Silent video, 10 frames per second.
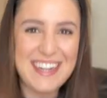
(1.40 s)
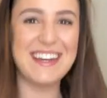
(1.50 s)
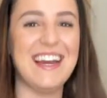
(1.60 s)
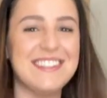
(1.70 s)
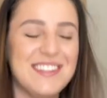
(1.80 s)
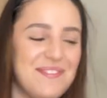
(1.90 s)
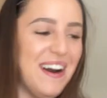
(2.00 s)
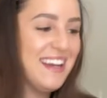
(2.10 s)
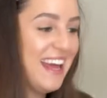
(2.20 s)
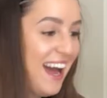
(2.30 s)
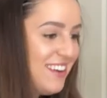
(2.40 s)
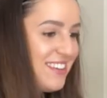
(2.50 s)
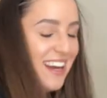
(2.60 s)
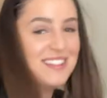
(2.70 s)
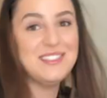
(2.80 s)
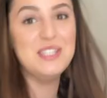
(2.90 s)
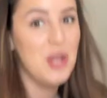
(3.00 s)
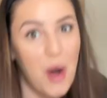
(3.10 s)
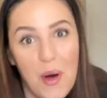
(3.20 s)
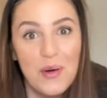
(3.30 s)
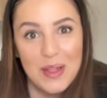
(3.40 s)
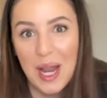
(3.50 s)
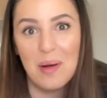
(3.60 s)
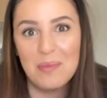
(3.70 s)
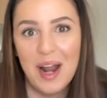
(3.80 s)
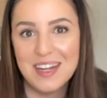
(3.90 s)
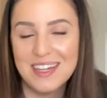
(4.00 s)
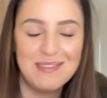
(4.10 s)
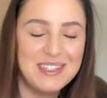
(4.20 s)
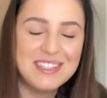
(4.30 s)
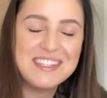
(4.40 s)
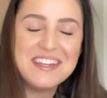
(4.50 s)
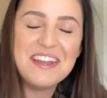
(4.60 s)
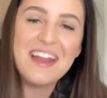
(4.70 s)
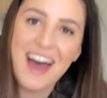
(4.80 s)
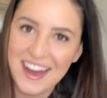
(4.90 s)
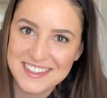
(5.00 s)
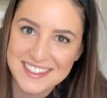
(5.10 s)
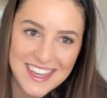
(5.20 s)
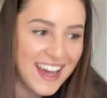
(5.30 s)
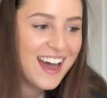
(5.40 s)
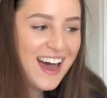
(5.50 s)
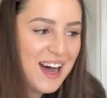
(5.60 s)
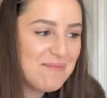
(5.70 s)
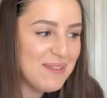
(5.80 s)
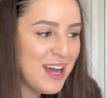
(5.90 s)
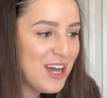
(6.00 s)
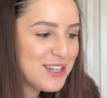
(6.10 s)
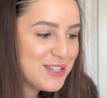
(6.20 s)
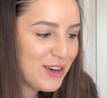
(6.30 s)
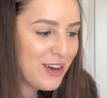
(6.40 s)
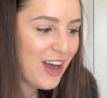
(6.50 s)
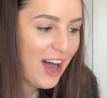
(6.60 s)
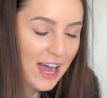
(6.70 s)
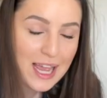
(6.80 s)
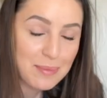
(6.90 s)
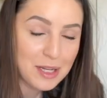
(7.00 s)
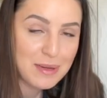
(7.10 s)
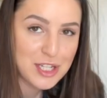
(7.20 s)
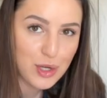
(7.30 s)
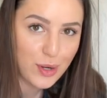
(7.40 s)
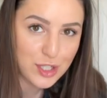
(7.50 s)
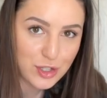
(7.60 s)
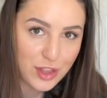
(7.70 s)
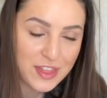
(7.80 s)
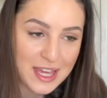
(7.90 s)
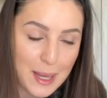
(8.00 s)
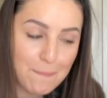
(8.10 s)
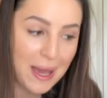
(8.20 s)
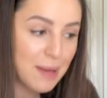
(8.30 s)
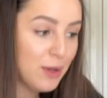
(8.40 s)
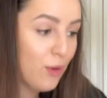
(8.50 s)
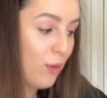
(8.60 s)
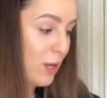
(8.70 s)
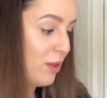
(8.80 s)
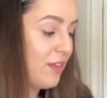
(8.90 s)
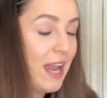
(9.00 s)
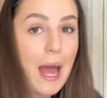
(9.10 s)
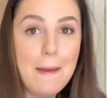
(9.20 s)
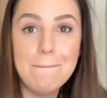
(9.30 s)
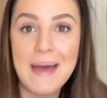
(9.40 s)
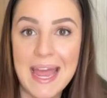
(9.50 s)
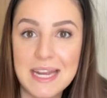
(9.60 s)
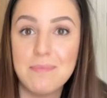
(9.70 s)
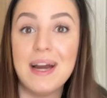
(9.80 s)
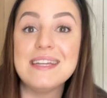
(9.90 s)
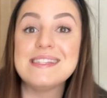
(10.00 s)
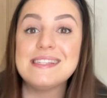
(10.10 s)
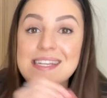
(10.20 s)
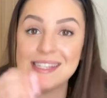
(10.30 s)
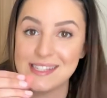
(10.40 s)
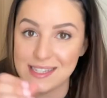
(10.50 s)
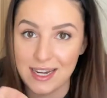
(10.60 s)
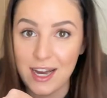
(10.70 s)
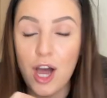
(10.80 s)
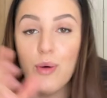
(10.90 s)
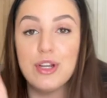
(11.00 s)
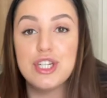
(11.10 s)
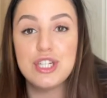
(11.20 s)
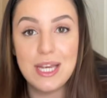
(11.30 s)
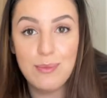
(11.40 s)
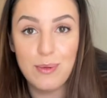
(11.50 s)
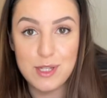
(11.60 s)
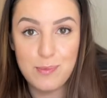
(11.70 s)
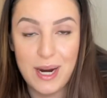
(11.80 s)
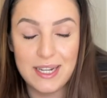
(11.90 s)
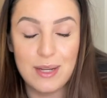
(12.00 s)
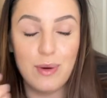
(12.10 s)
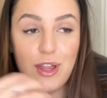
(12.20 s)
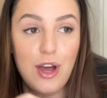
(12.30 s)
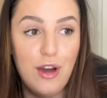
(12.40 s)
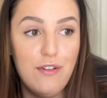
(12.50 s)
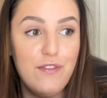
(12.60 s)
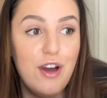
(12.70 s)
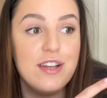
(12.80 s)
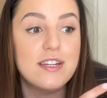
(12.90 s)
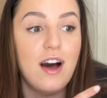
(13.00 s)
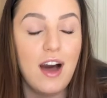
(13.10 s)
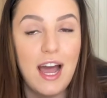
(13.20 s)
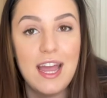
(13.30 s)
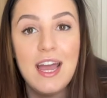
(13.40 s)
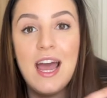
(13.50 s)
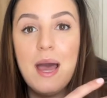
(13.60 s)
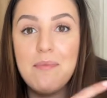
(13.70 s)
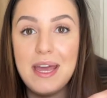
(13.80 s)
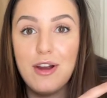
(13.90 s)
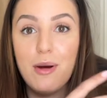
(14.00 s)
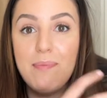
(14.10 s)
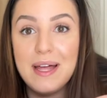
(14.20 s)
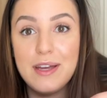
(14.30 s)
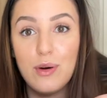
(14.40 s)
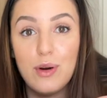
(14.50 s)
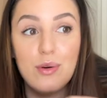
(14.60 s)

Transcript: Okay, so by now you guys know that I'm pregnant, which is nuts. Um, so I am going to be showing you the baby oil that I made my sister when she was pregnant with her first. I made her a belly oil.